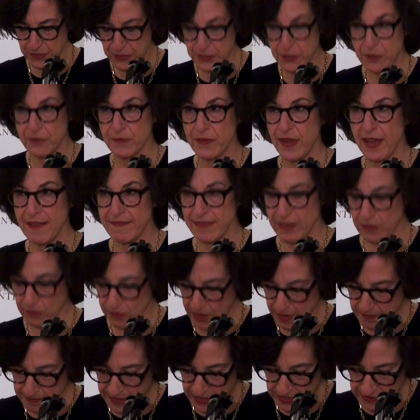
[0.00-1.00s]
the surviving
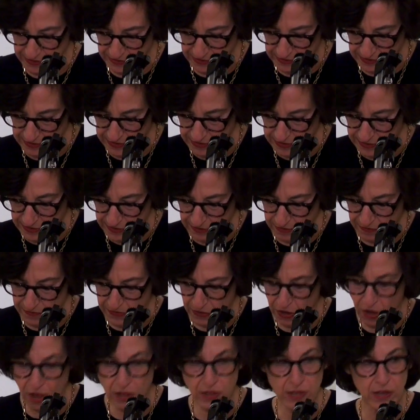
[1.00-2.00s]
remnant of
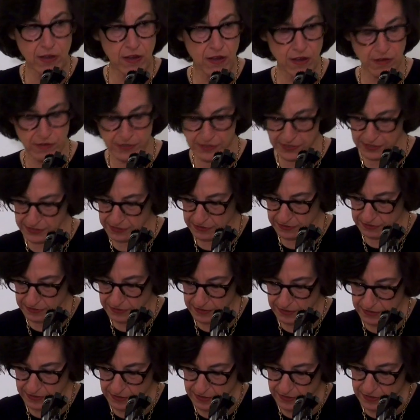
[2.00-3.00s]
the Holocaust.
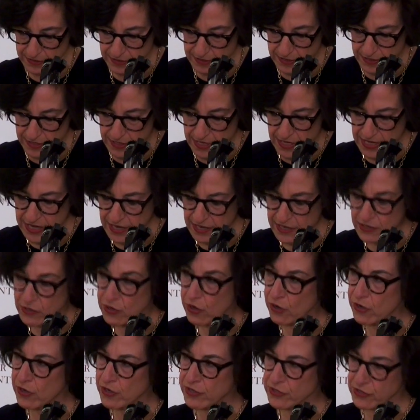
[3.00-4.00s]
He
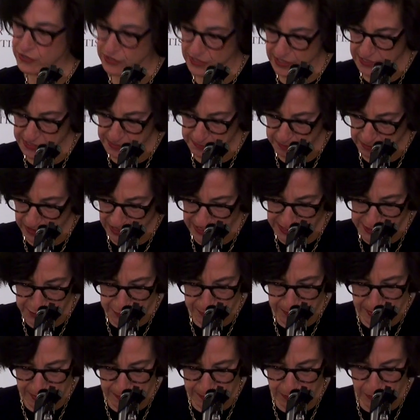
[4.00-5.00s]
encouraged
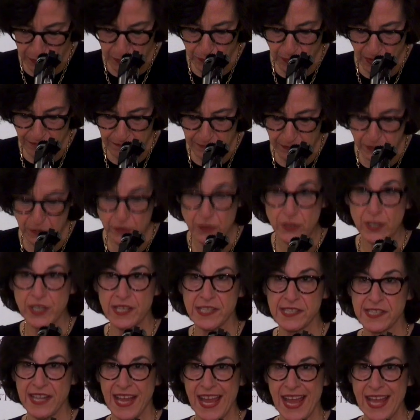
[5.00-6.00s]
displaced people,
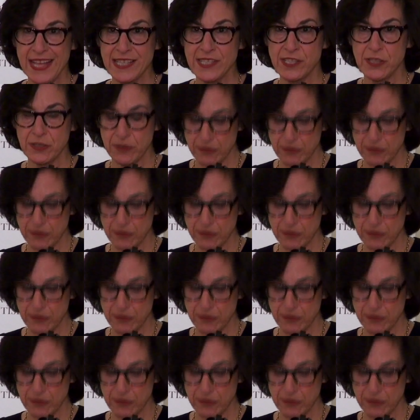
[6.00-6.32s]
refugees, and